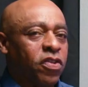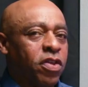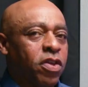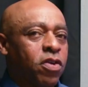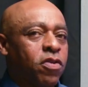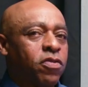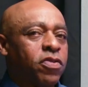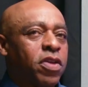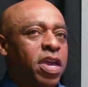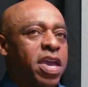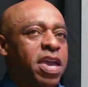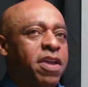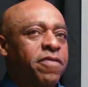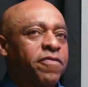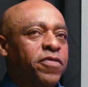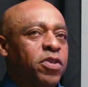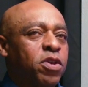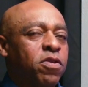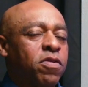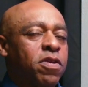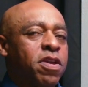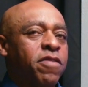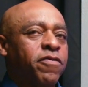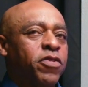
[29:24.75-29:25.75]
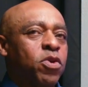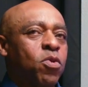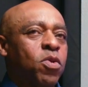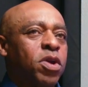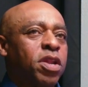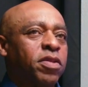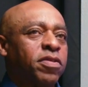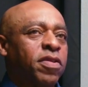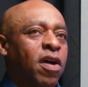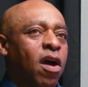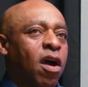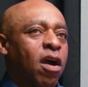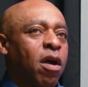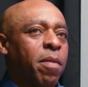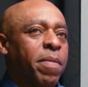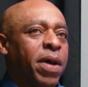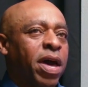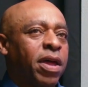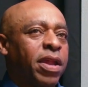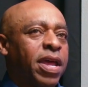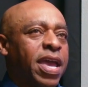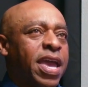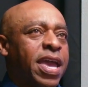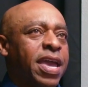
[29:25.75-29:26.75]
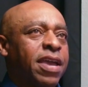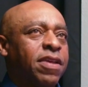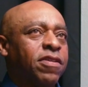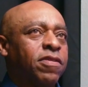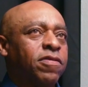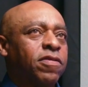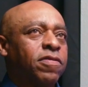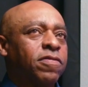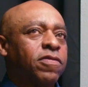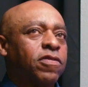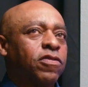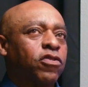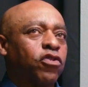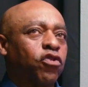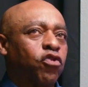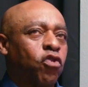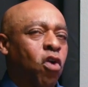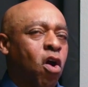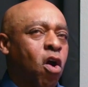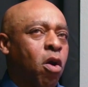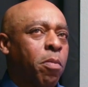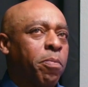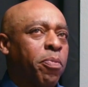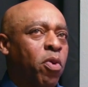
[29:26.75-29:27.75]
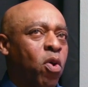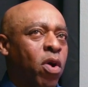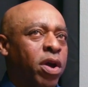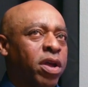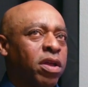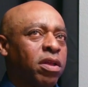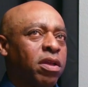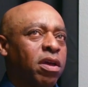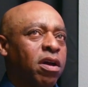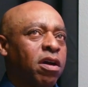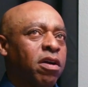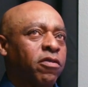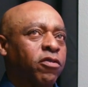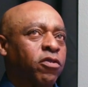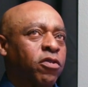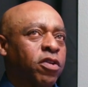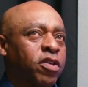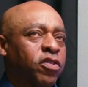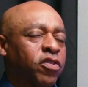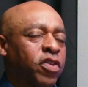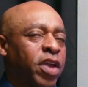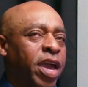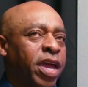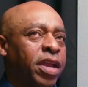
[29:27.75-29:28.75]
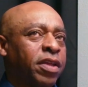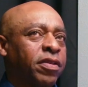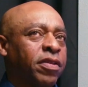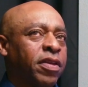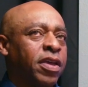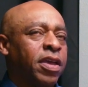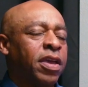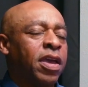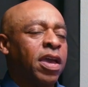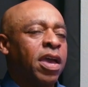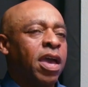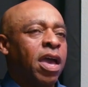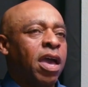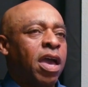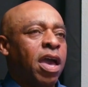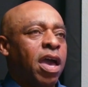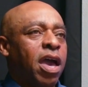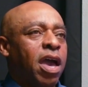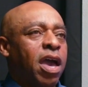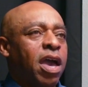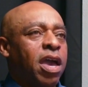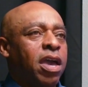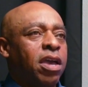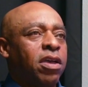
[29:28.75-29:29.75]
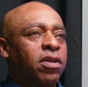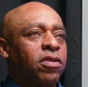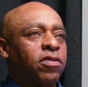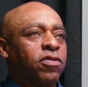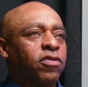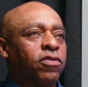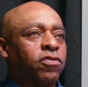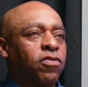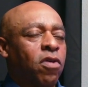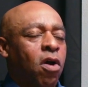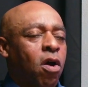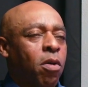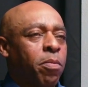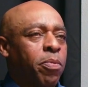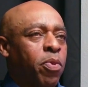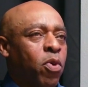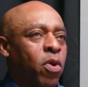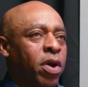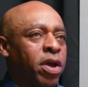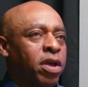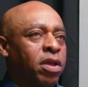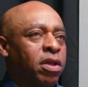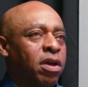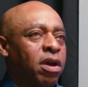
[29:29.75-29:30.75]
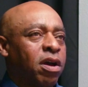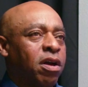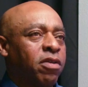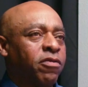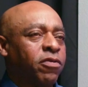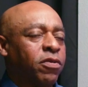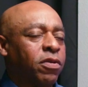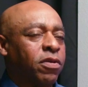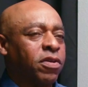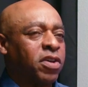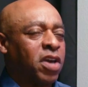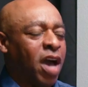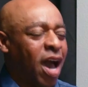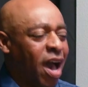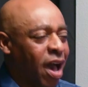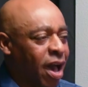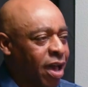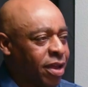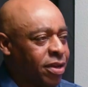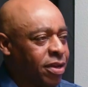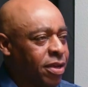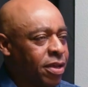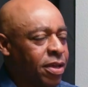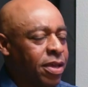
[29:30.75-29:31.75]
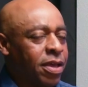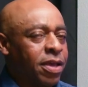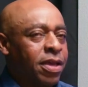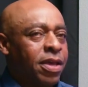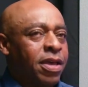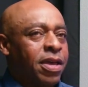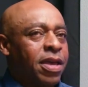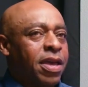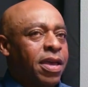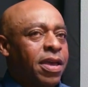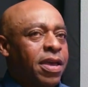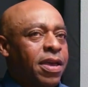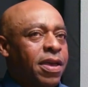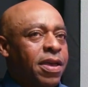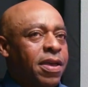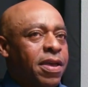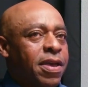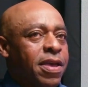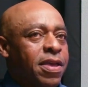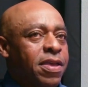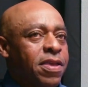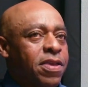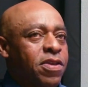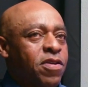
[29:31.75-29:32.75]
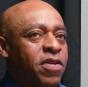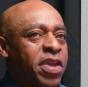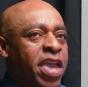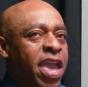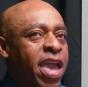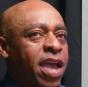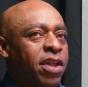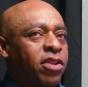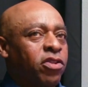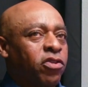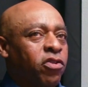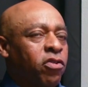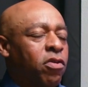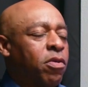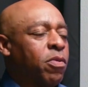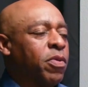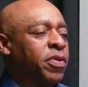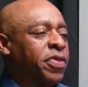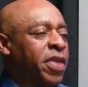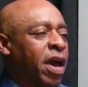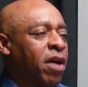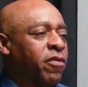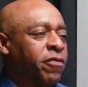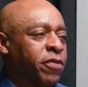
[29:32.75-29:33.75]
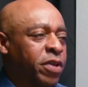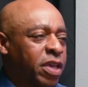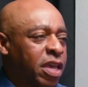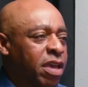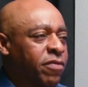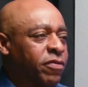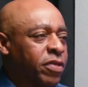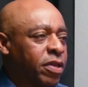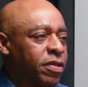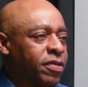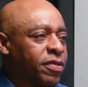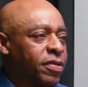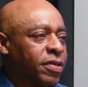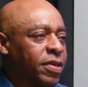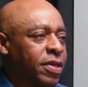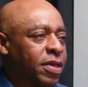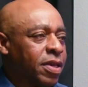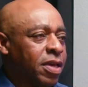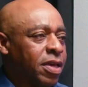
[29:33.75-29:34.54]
huge. If you if you want to talk about a strong point of Christianity, a strong point of God, you can't do it without forgiveness,